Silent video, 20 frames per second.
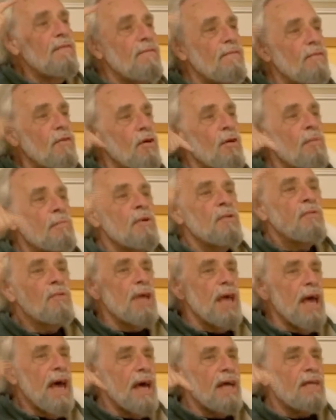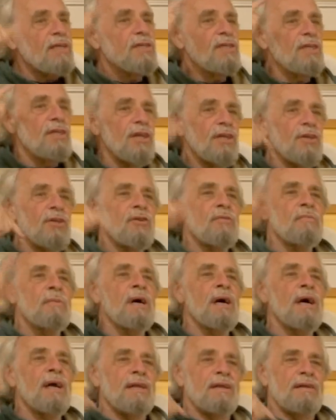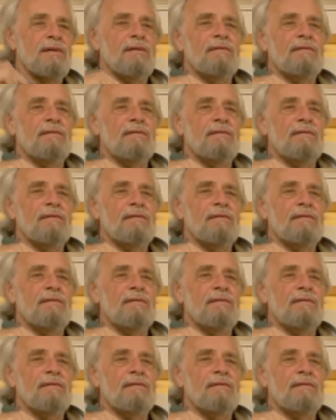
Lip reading: form a reaction in your mind.